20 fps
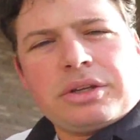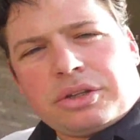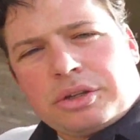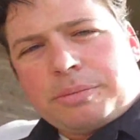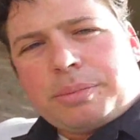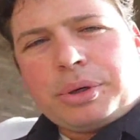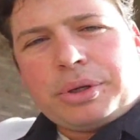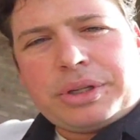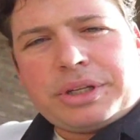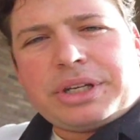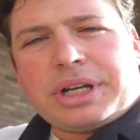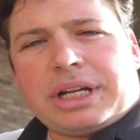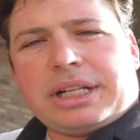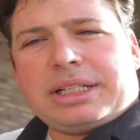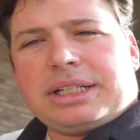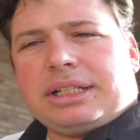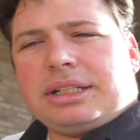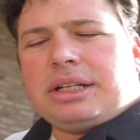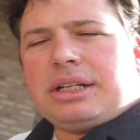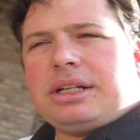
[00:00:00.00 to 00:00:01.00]
you pull the
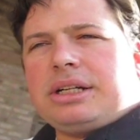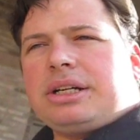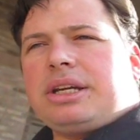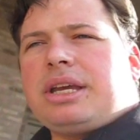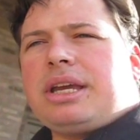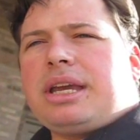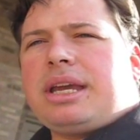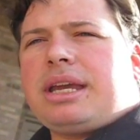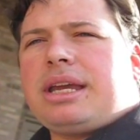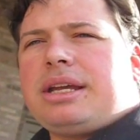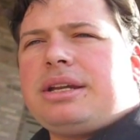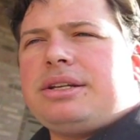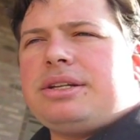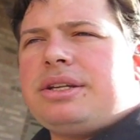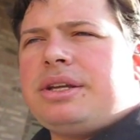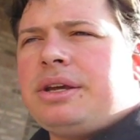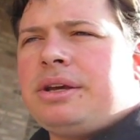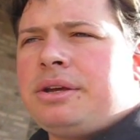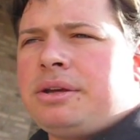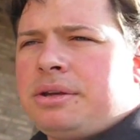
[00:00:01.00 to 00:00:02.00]
dolly along
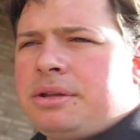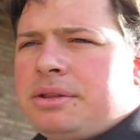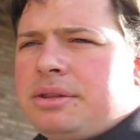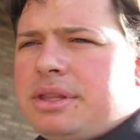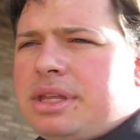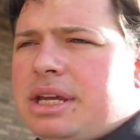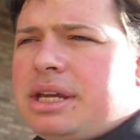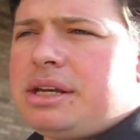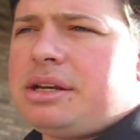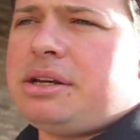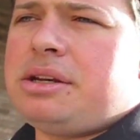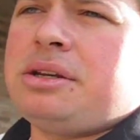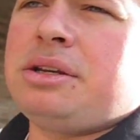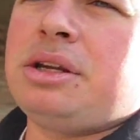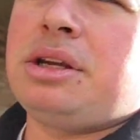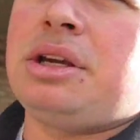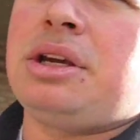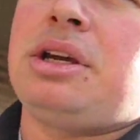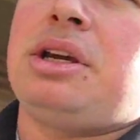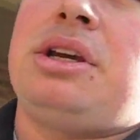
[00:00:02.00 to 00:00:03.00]
and then
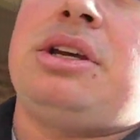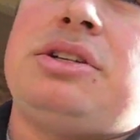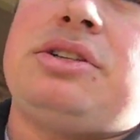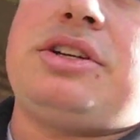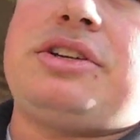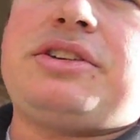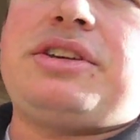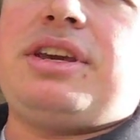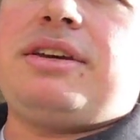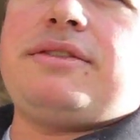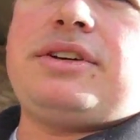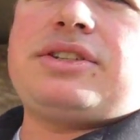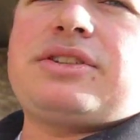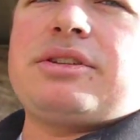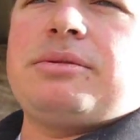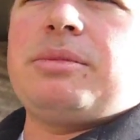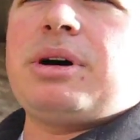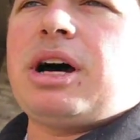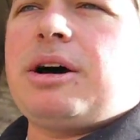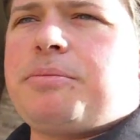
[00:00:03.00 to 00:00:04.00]
just give it
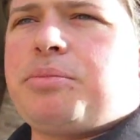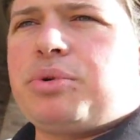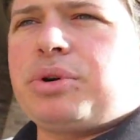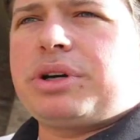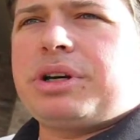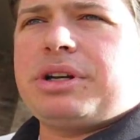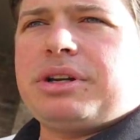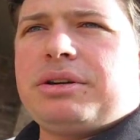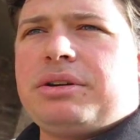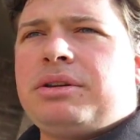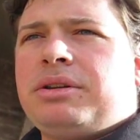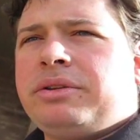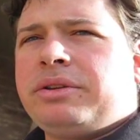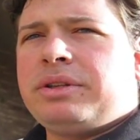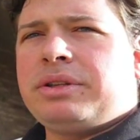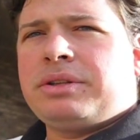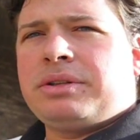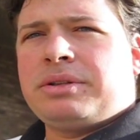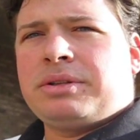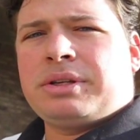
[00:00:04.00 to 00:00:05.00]
some upward and
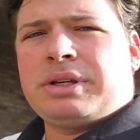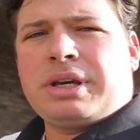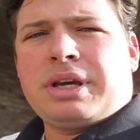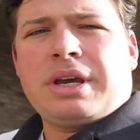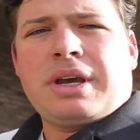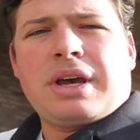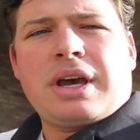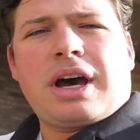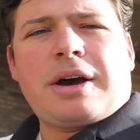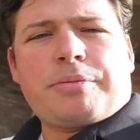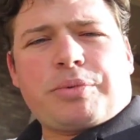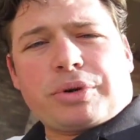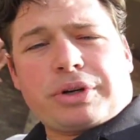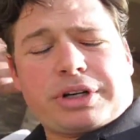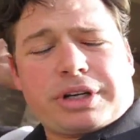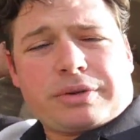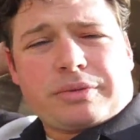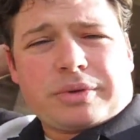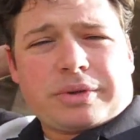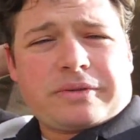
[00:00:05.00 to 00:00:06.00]

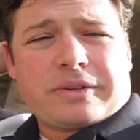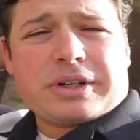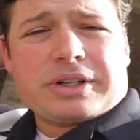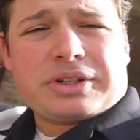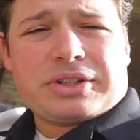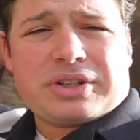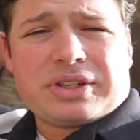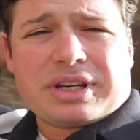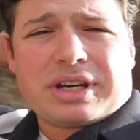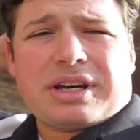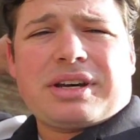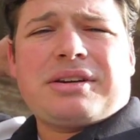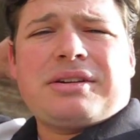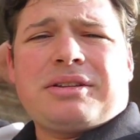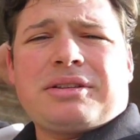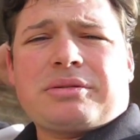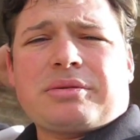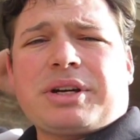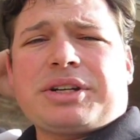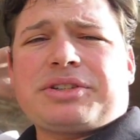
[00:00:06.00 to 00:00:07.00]
upward and reverse uh,
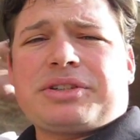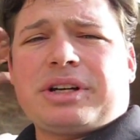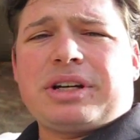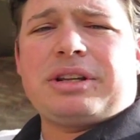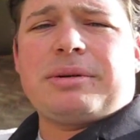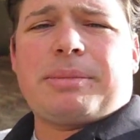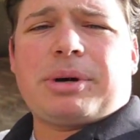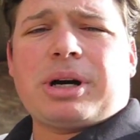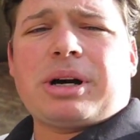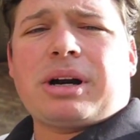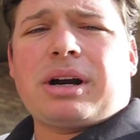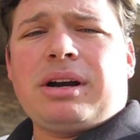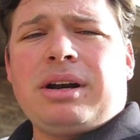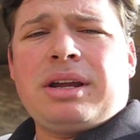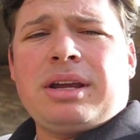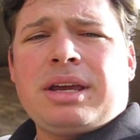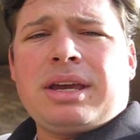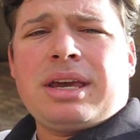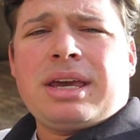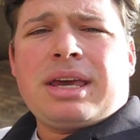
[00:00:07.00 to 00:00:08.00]
thrust on the bar
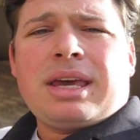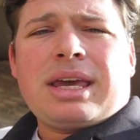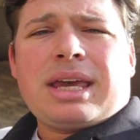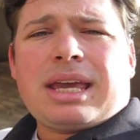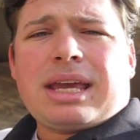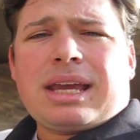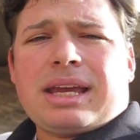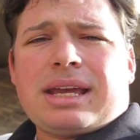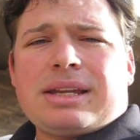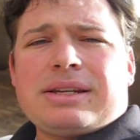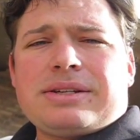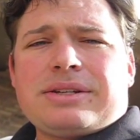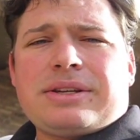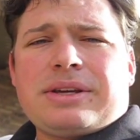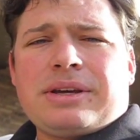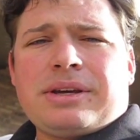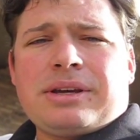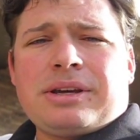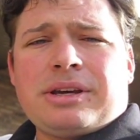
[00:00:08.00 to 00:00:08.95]
and